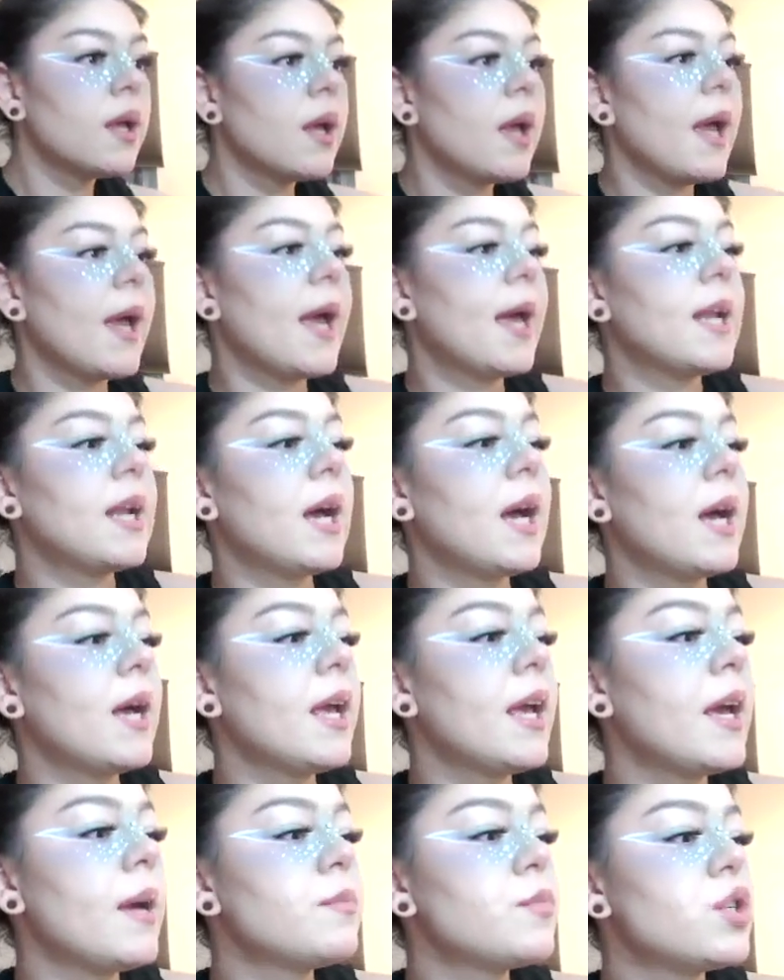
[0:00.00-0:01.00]
And I
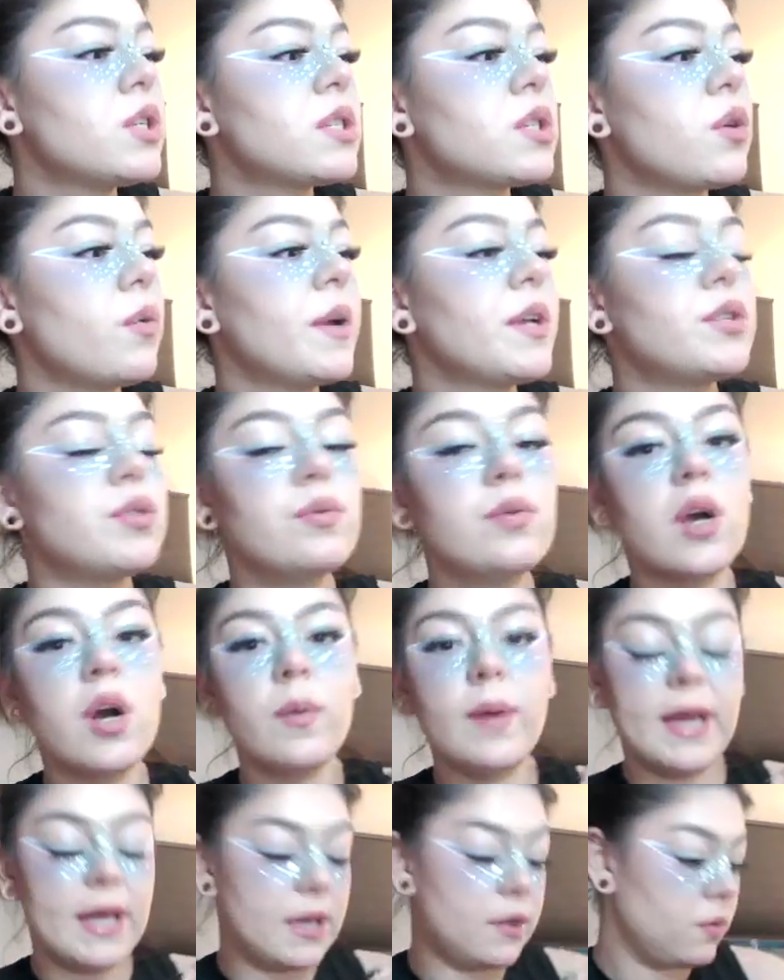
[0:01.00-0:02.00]
am just going to go
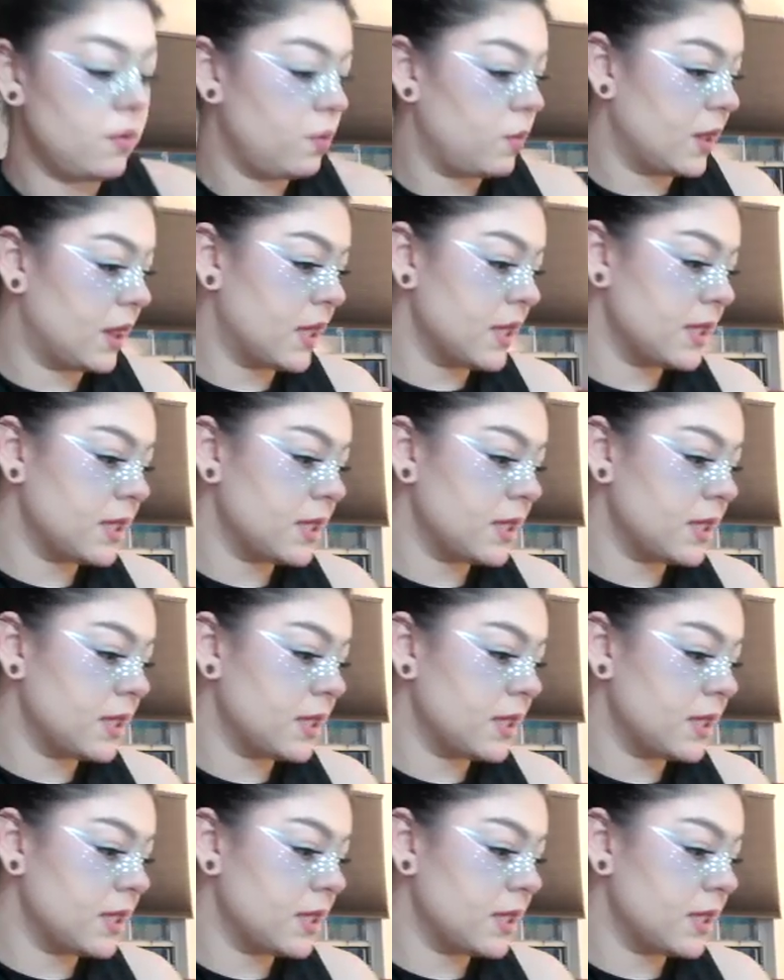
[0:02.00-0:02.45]
in with this